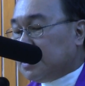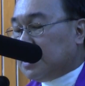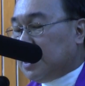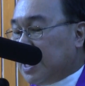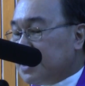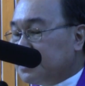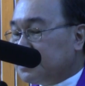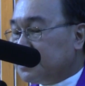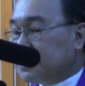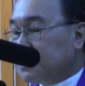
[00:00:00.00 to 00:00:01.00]

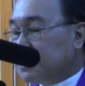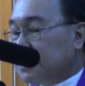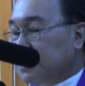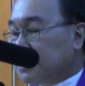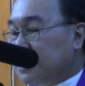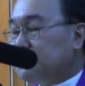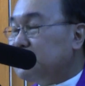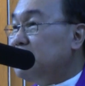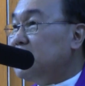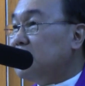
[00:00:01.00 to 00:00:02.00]
Light
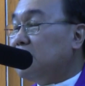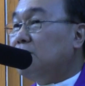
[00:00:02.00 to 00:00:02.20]
gives me a